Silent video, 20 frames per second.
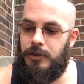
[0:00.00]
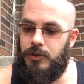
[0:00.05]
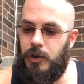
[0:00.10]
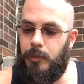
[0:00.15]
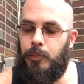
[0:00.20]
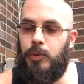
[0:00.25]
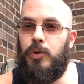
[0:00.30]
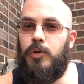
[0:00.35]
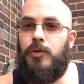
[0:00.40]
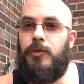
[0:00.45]

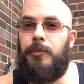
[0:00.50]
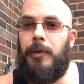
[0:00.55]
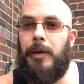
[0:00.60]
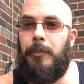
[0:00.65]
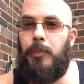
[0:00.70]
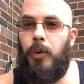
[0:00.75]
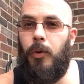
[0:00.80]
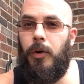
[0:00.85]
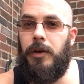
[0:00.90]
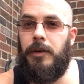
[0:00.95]
to prove my
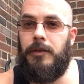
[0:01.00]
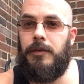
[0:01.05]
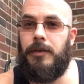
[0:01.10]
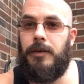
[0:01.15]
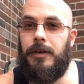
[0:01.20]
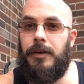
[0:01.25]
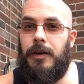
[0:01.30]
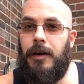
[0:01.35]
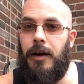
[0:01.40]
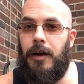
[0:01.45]

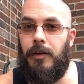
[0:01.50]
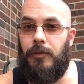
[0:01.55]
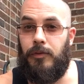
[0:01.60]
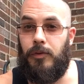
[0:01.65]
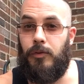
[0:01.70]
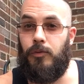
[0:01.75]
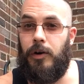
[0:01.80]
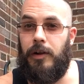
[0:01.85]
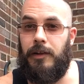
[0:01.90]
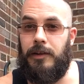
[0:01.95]
point of
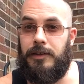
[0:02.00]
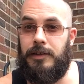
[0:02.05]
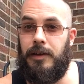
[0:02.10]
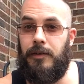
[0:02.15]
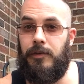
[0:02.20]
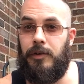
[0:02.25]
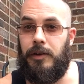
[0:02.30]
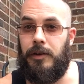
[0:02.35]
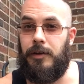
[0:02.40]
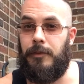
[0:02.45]

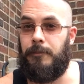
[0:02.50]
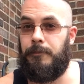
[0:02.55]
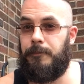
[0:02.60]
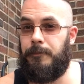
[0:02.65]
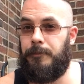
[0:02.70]
relativity,